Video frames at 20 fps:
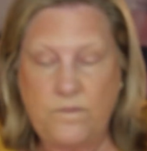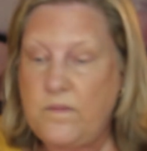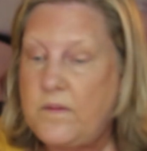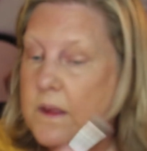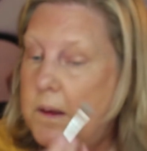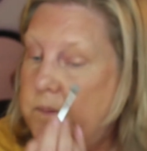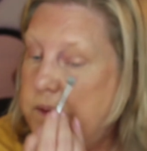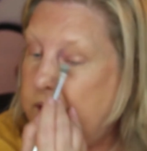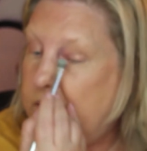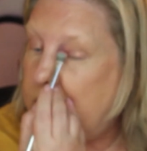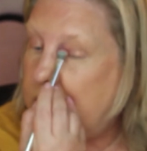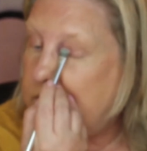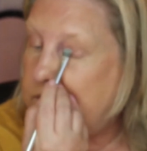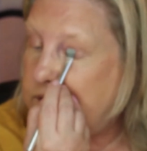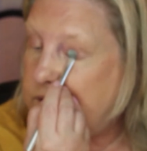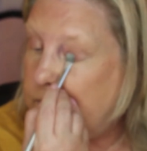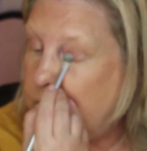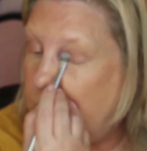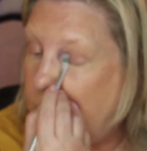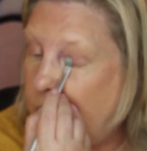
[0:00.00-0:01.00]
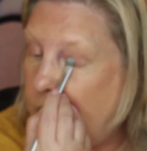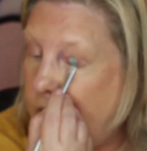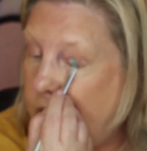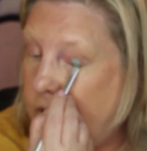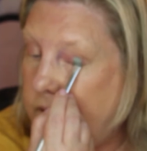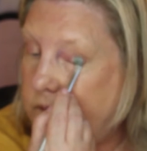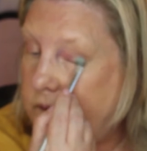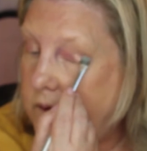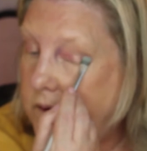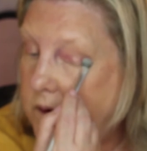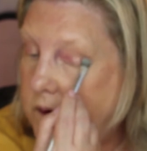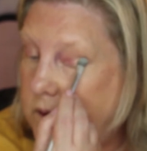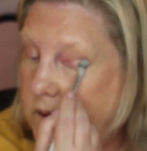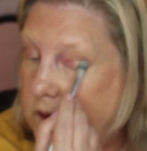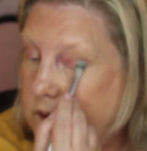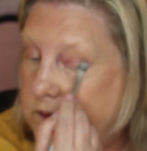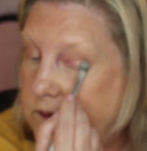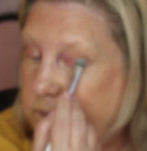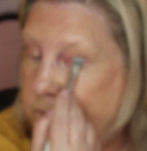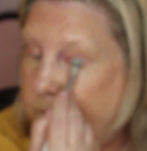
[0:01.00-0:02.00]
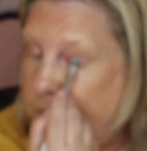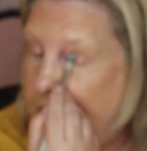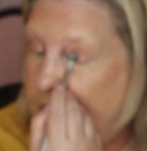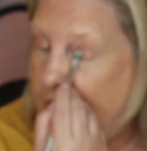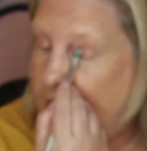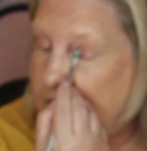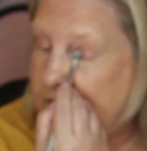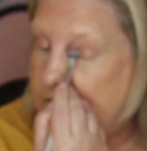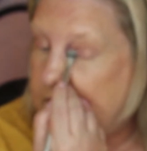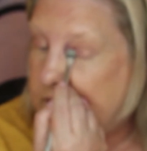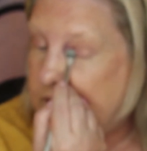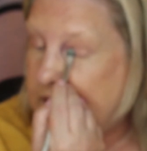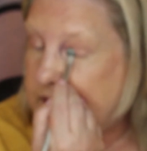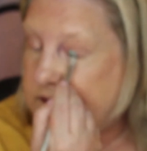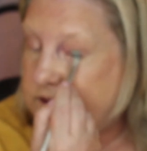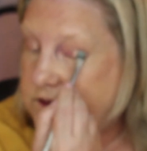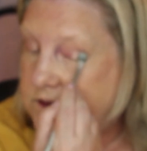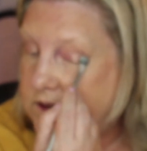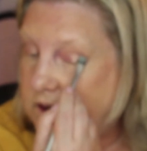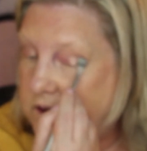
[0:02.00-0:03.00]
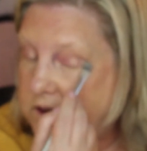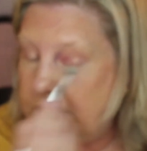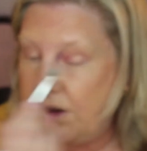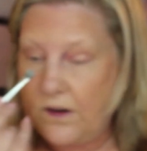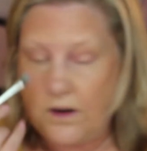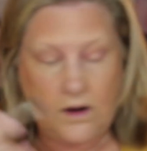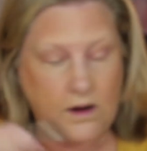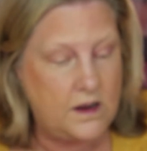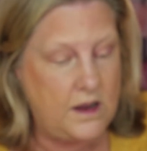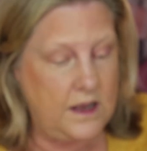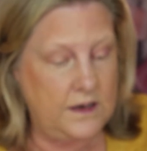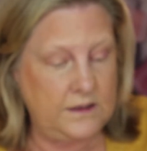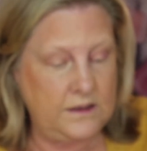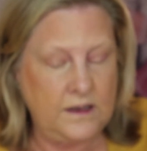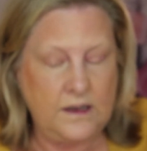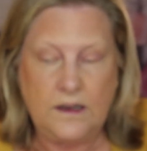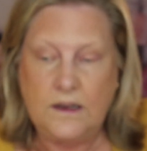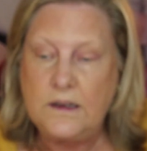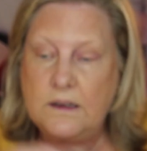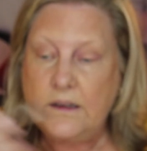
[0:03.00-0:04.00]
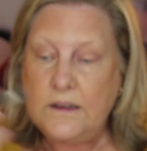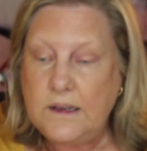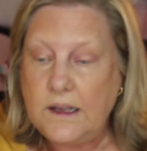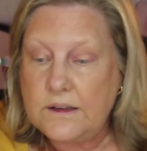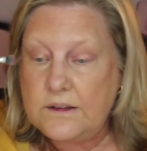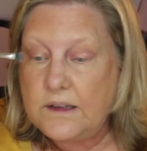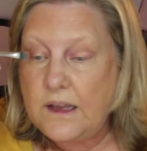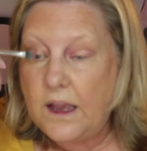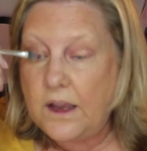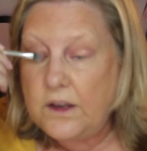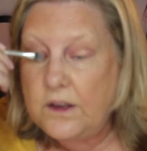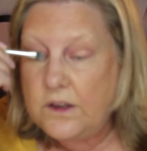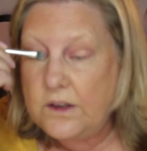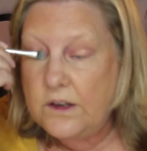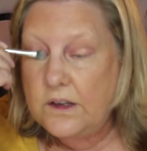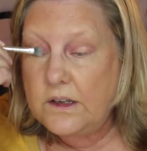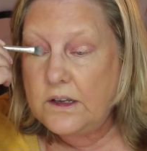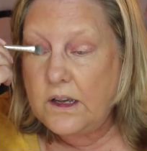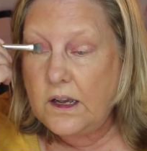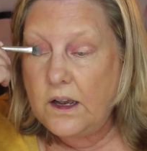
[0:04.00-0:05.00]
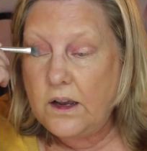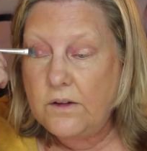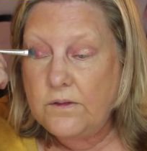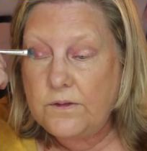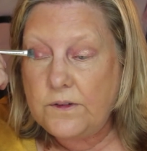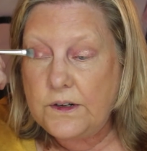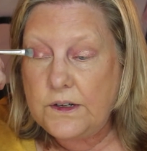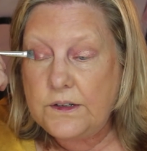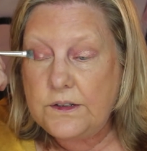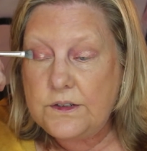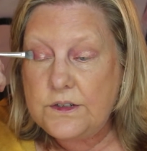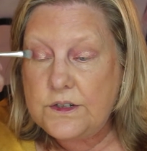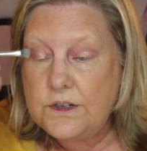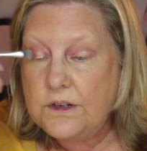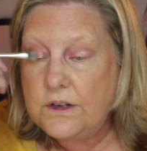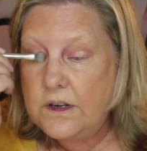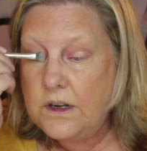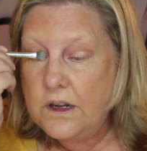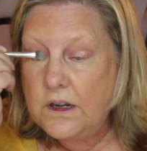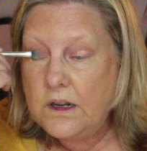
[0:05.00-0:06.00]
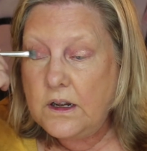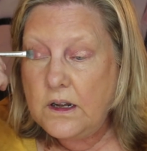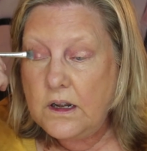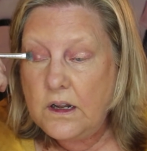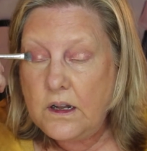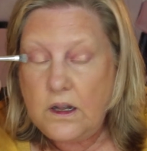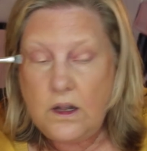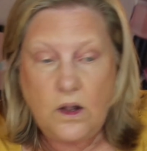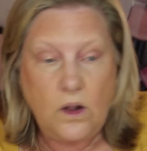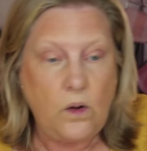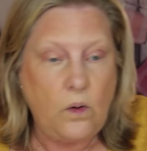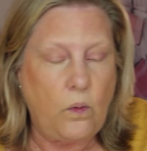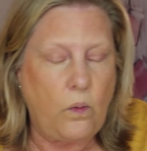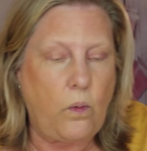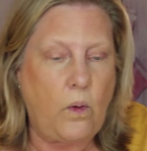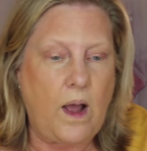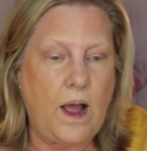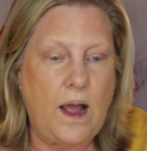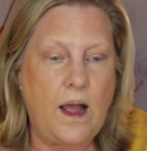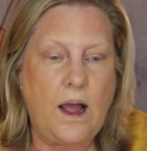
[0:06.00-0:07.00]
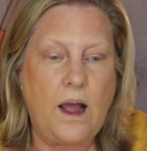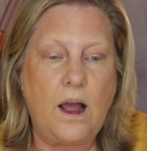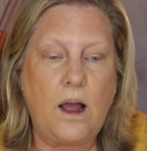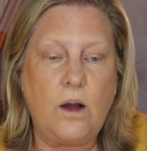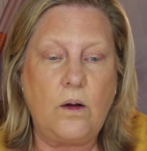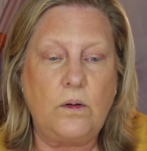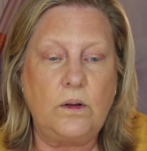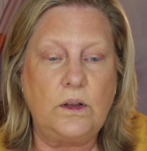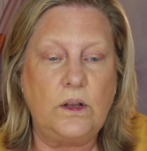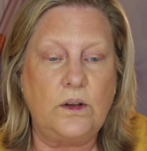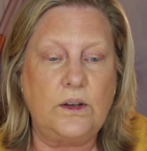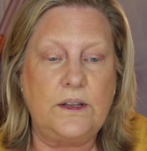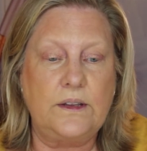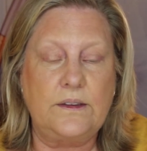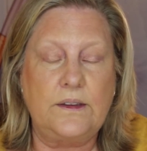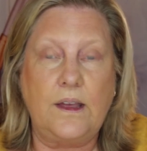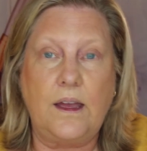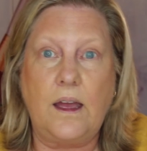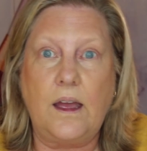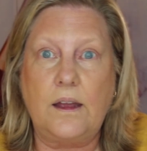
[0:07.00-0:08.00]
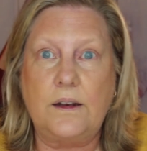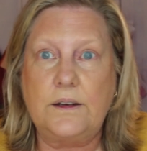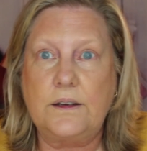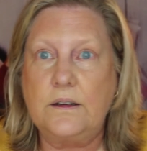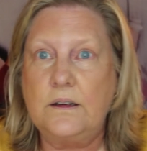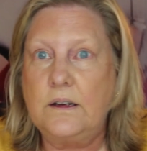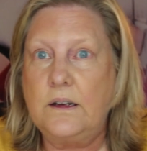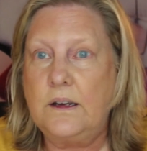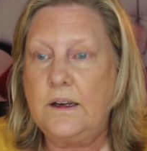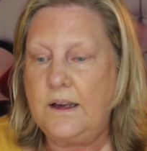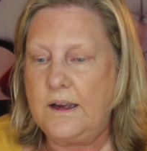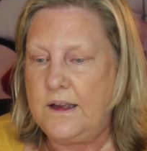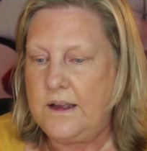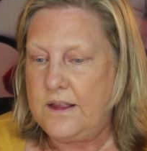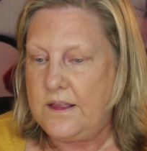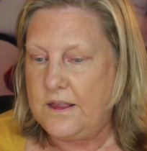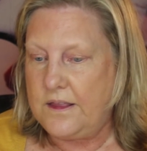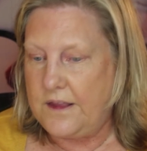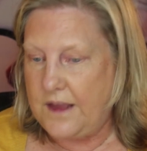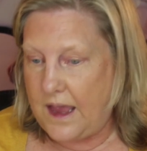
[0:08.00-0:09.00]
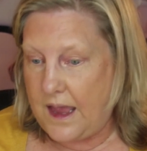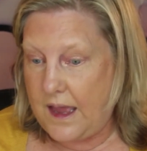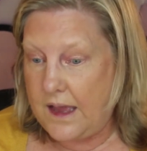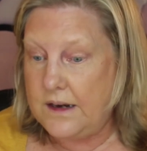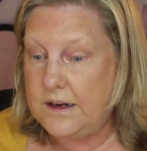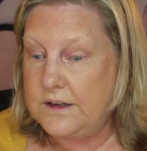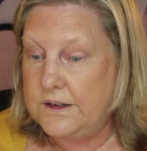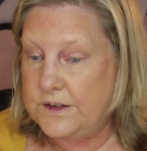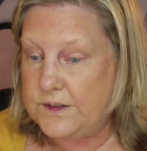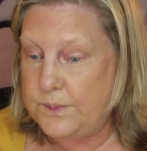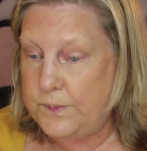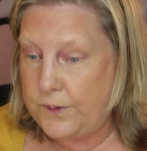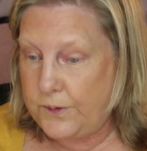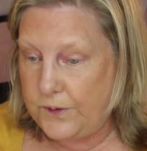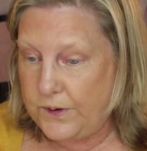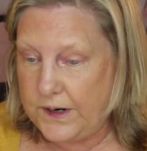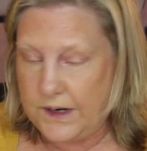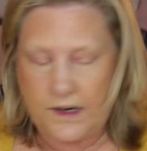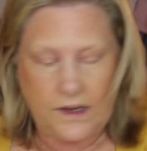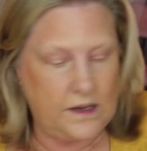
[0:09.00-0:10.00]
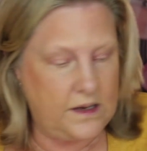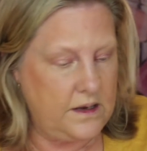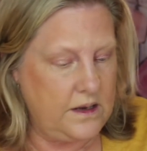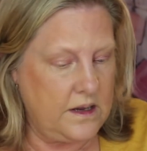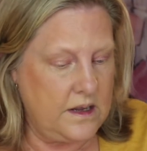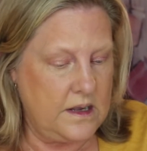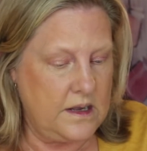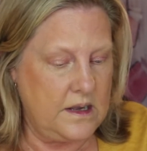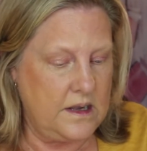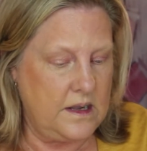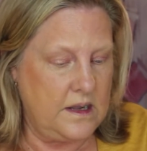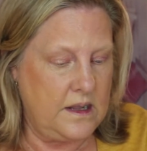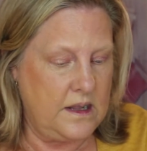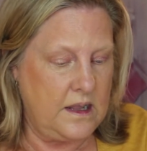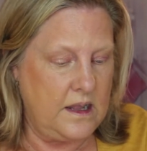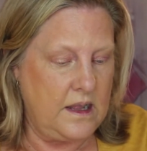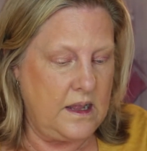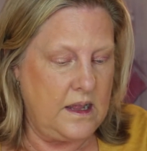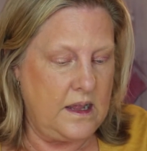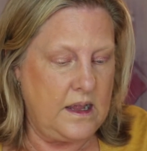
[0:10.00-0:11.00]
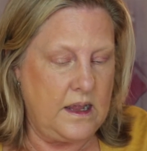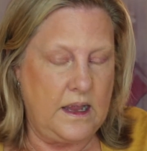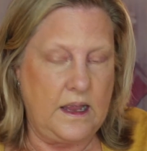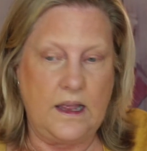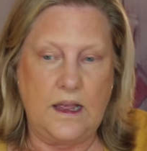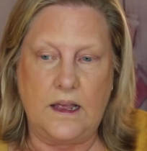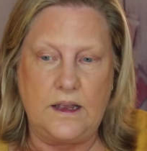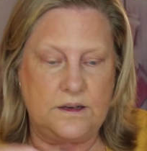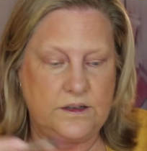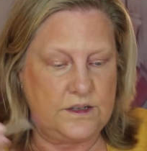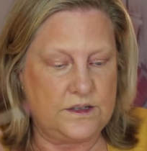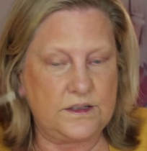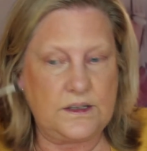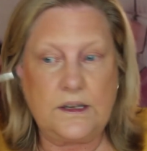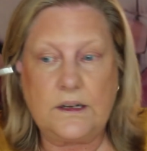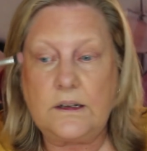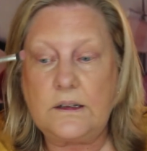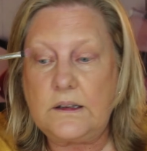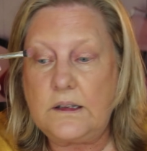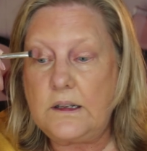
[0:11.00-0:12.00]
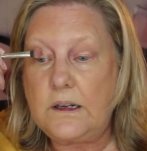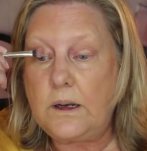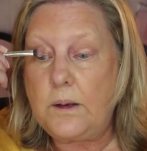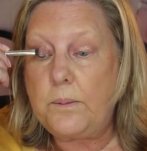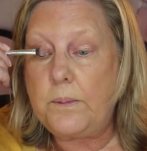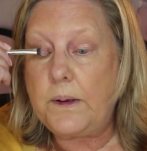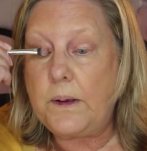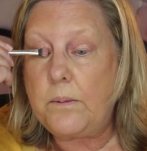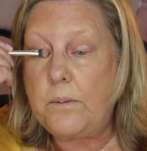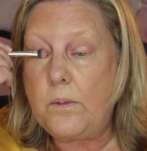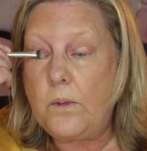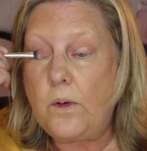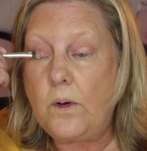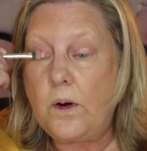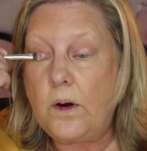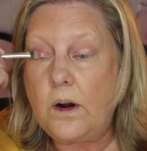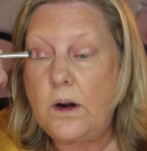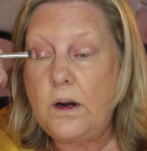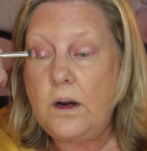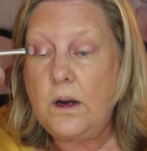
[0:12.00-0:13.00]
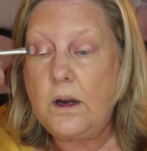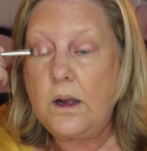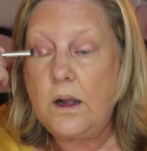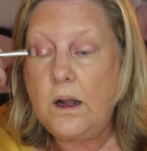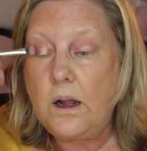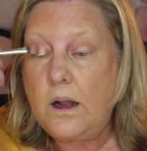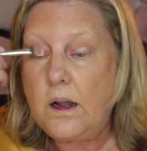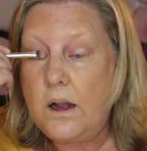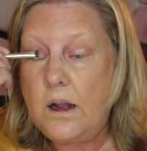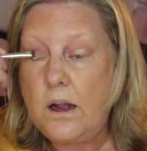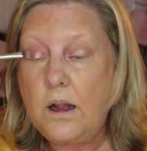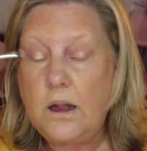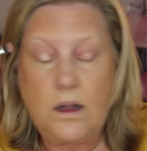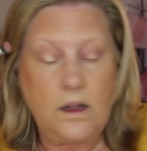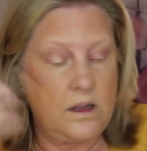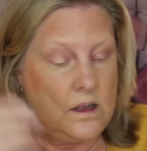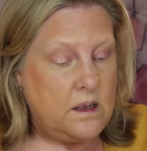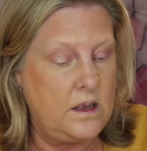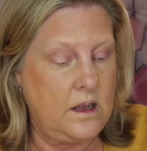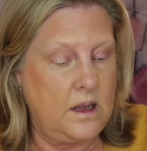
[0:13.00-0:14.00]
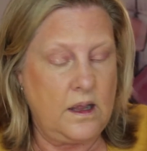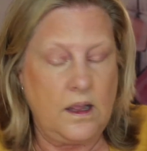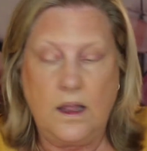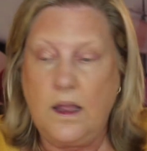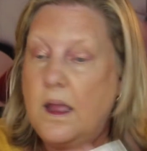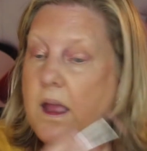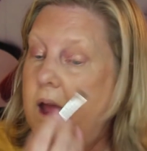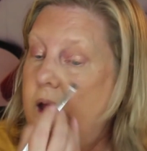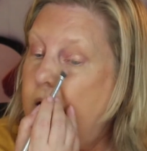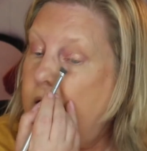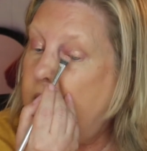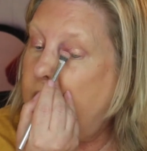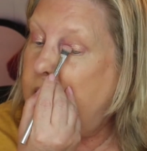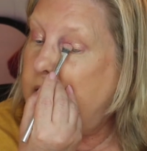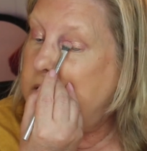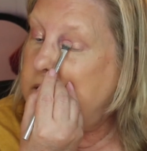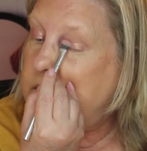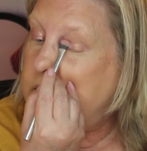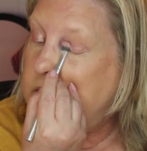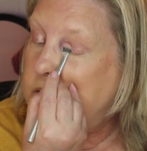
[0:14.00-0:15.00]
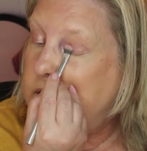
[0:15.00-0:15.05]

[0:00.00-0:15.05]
Let me get some more on there. Let's pack that sucker on. Get that good coverage. Wow, look at that. That is pretty. And just get a little bit more. And